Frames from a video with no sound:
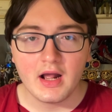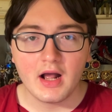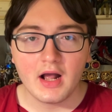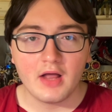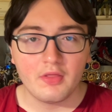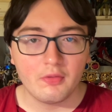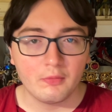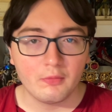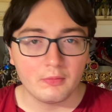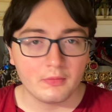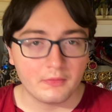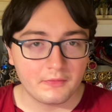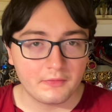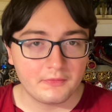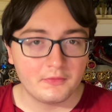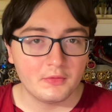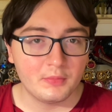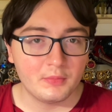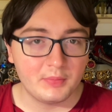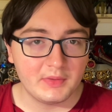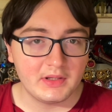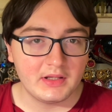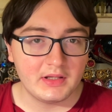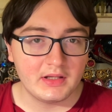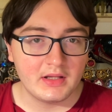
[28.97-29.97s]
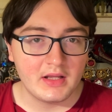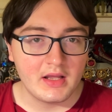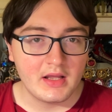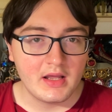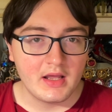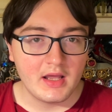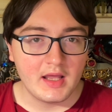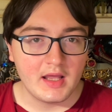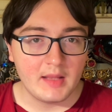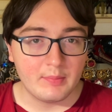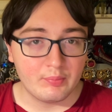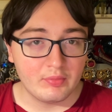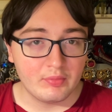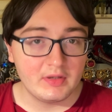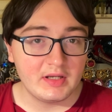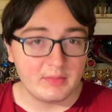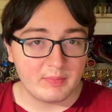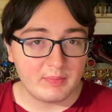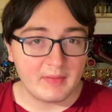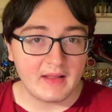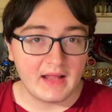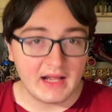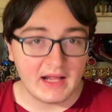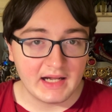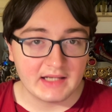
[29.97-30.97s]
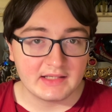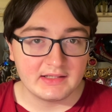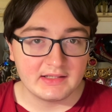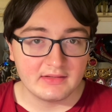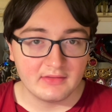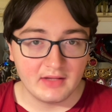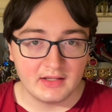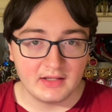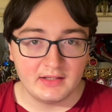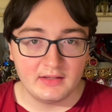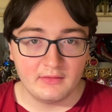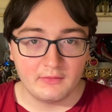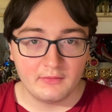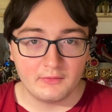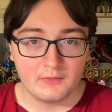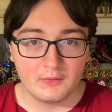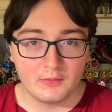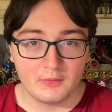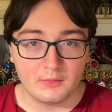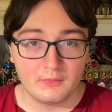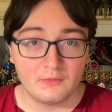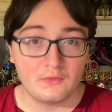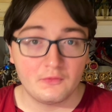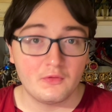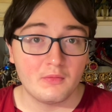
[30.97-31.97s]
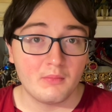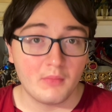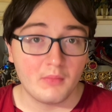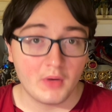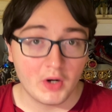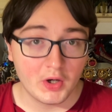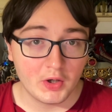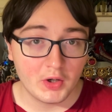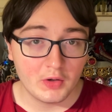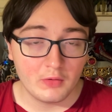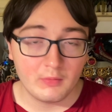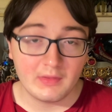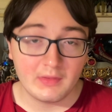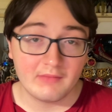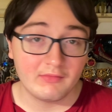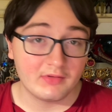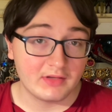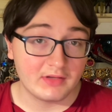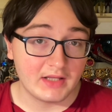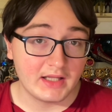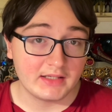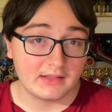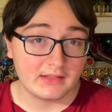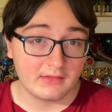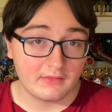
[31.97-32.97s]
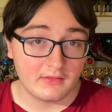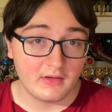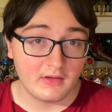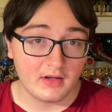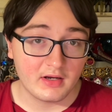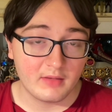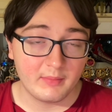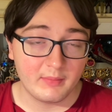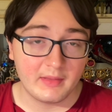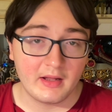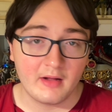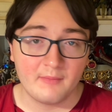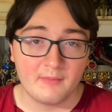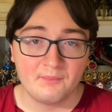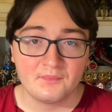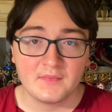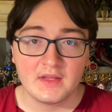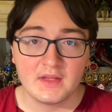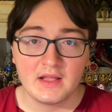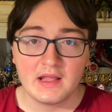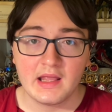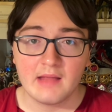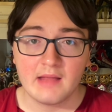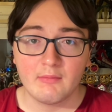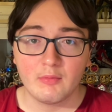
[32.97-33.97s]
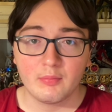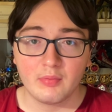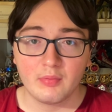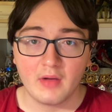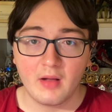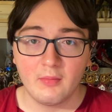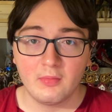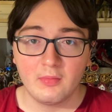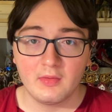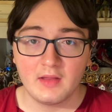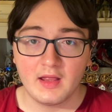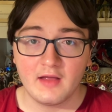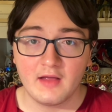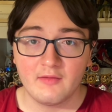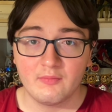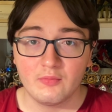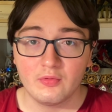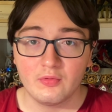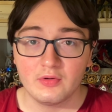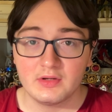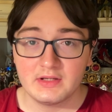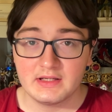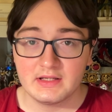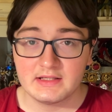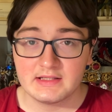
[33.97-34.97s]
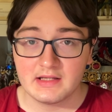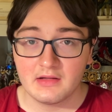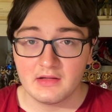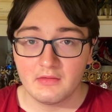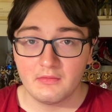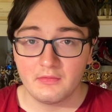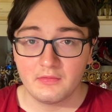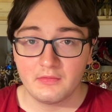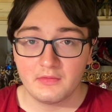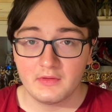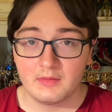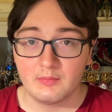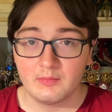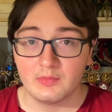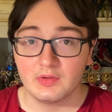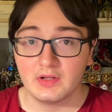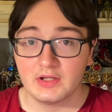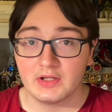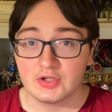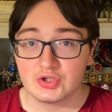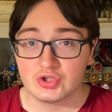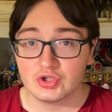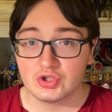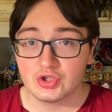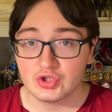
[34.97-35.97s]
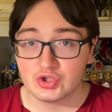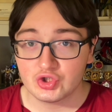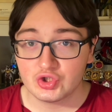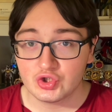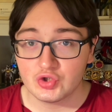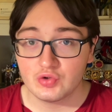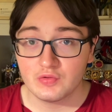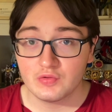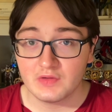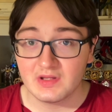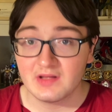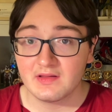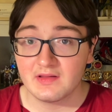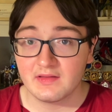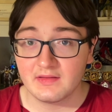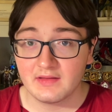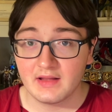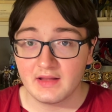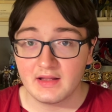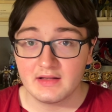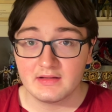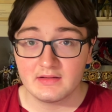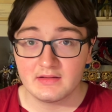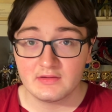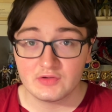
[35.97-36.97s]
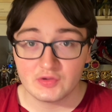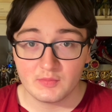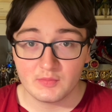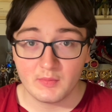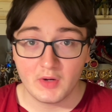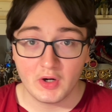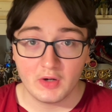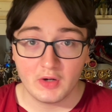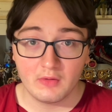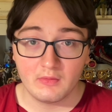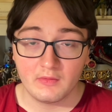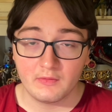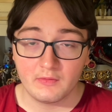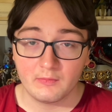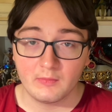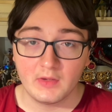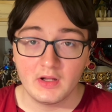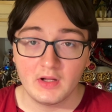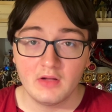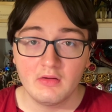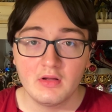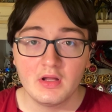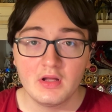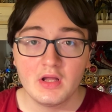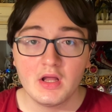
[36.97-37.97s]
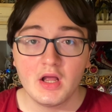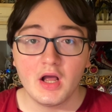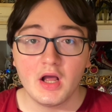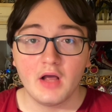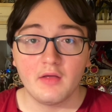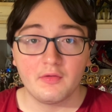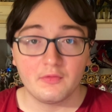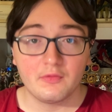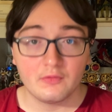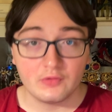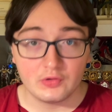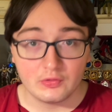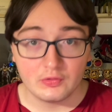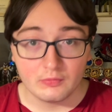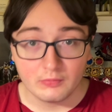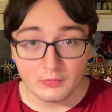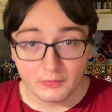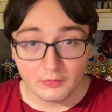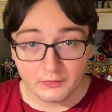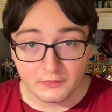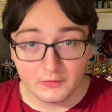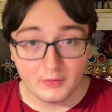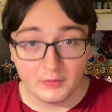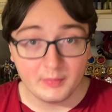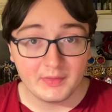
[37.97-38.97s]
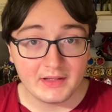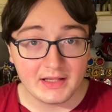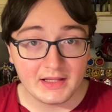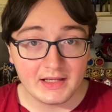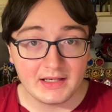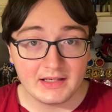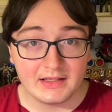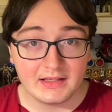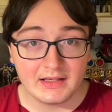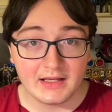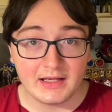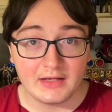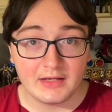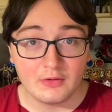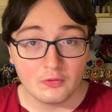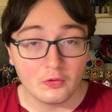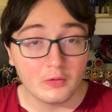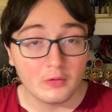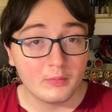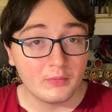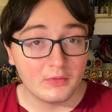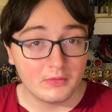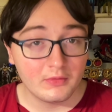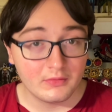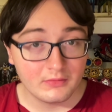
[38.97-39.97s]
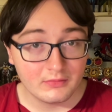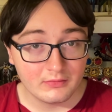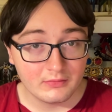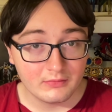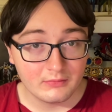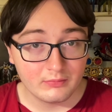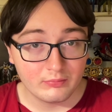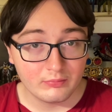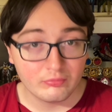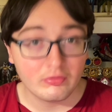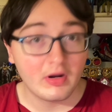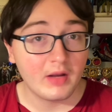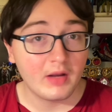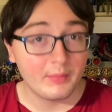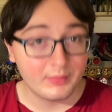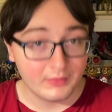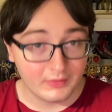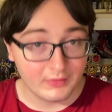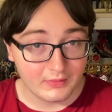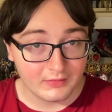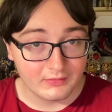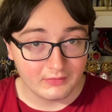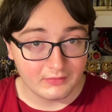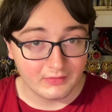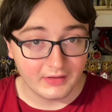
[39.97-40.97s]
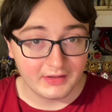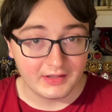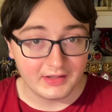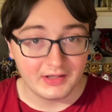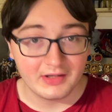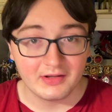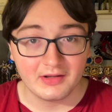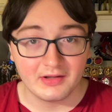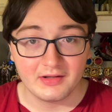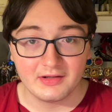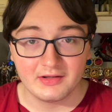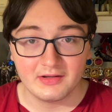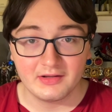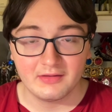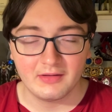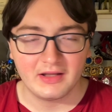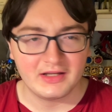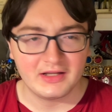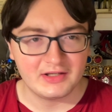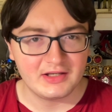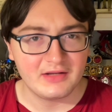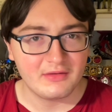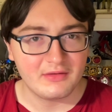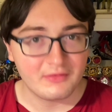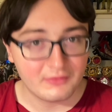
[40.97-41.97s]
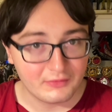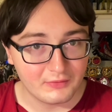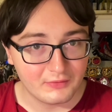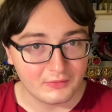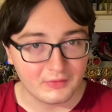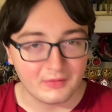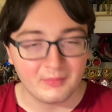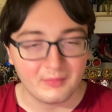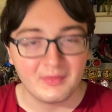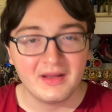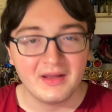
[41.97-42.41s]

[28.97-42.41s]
there will still be a pretty packed lightning storm tomorrow. We have a lot to talk about and we'll probably have more details in relation to this set tomorrow as well. Uh, so you will still be getting a normal, proper lightning lightning storm